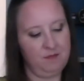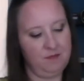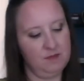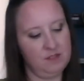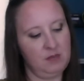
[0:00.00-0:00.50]

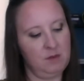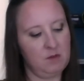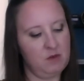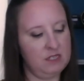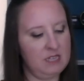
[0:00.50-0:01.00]
Sleeping
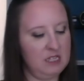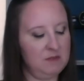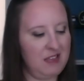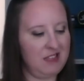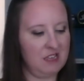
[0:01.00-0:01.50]
Princess,
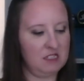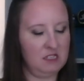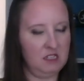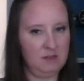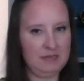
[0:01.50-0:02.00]
but I think it's a
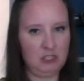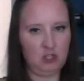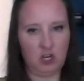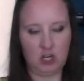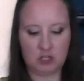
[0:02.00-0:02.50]
little bit too
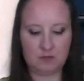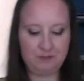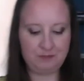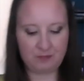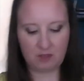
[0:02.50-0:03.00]
dark.
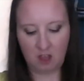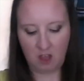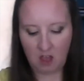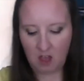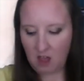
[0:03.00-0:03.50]

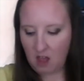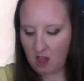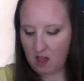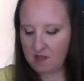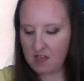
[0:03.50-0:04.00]

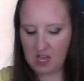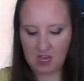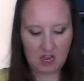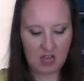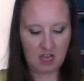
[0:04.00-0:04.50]
And
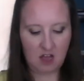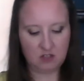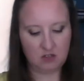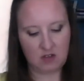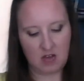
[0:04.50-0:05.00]
then I
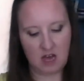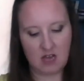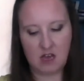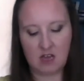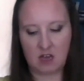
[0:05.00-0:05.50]
also
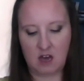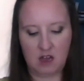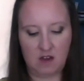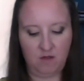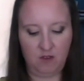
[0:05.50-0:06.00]
got a
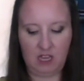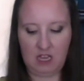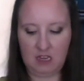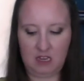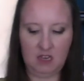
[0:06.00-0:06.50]
cut of
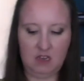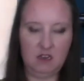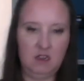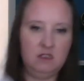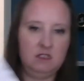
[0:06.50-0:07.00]
Rhiannon
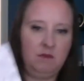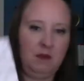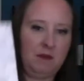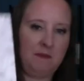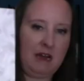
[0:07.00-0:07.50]
to be
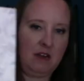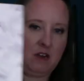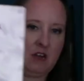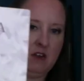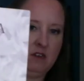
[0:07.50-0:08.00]
my
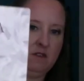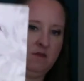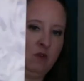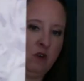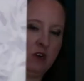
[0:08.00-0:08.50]
background
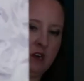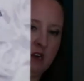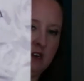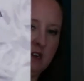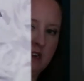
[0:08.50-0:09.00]

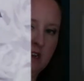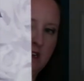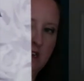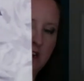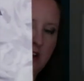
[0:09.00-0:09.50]
for
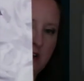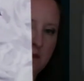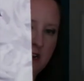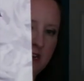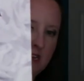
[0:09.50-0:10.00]
Garden
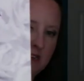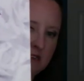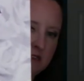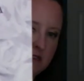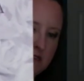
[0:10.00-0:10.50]
Party
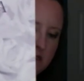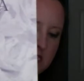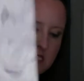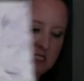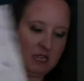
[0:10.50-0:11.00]
when
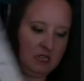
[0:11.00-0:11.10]
I decide to